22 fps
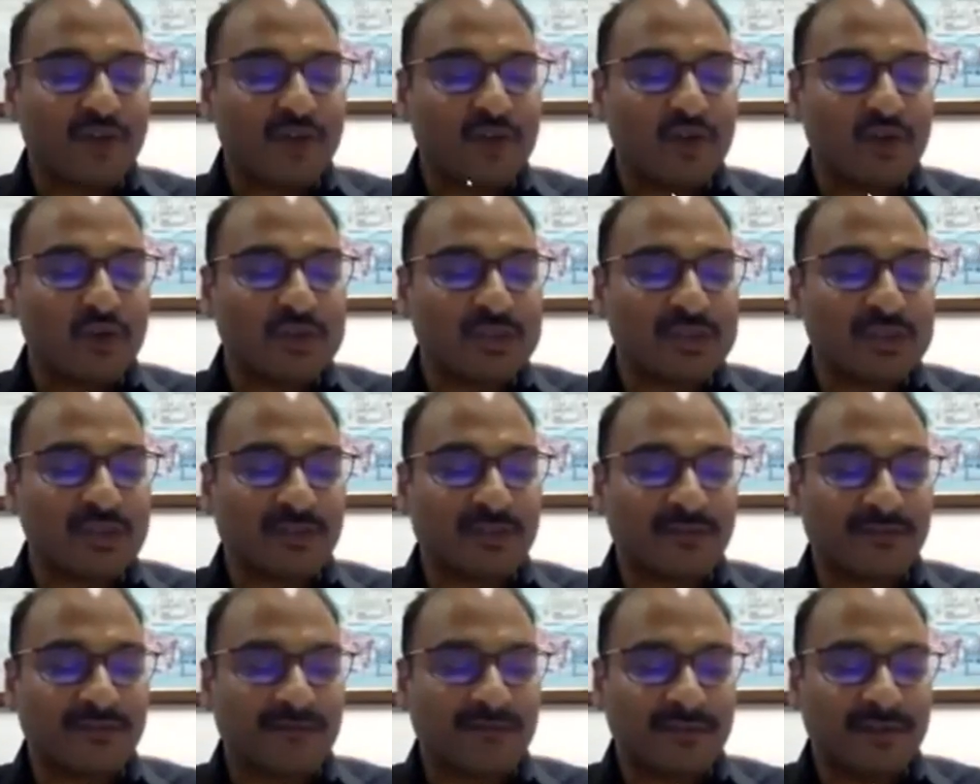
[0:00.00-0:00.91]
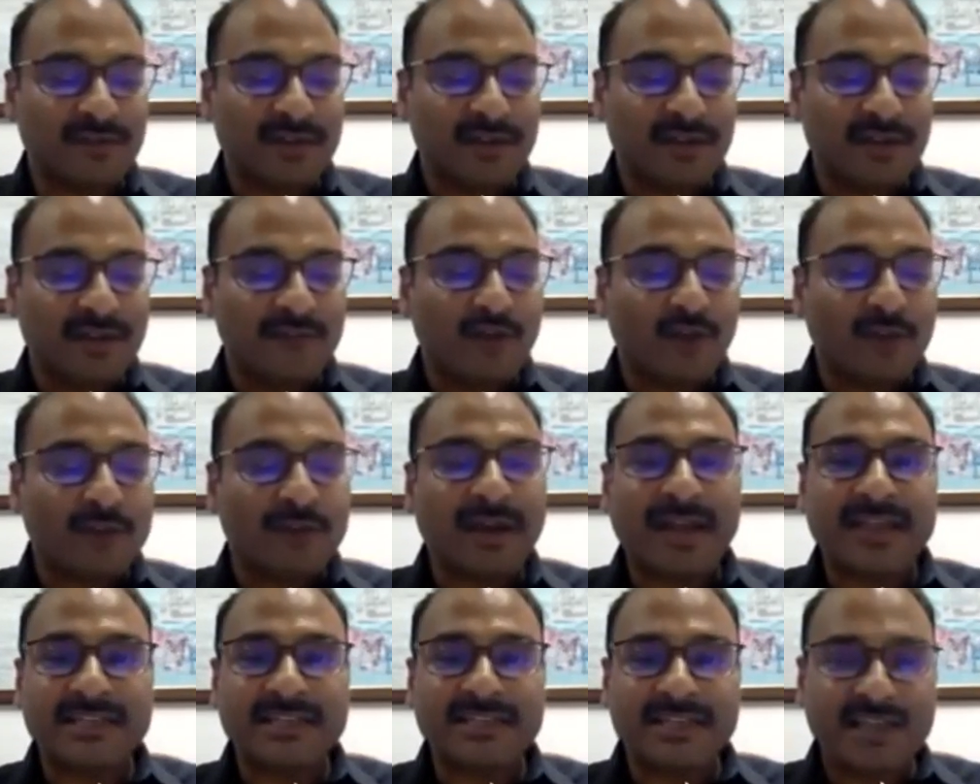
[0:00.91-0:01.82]
Yusuf from
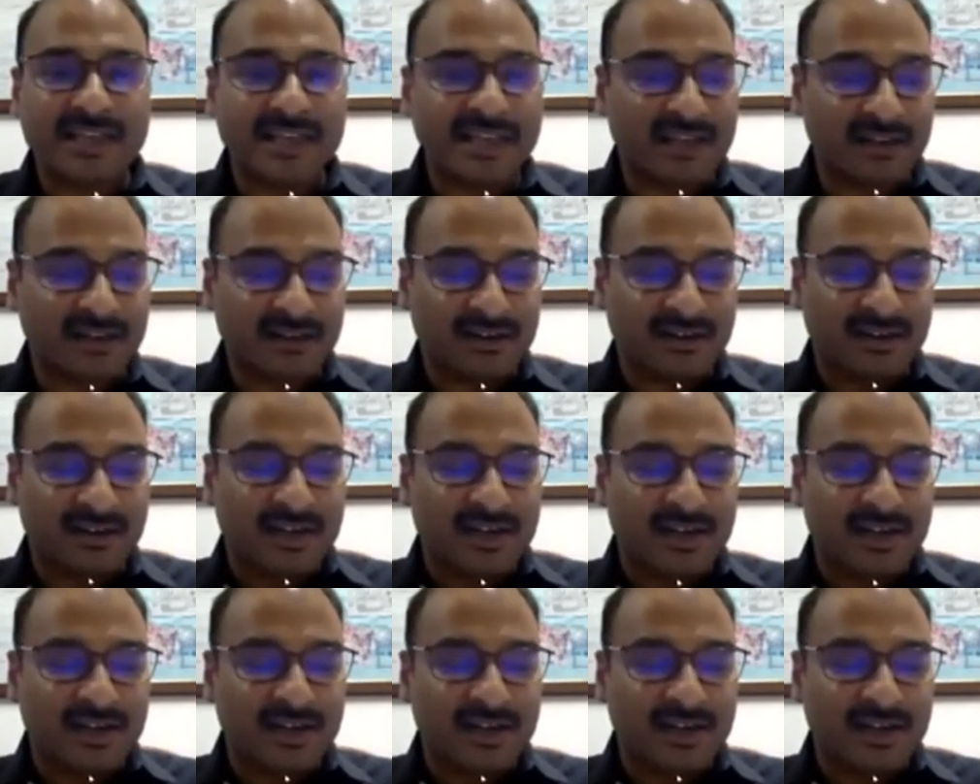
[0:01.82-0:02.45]
Nigeria.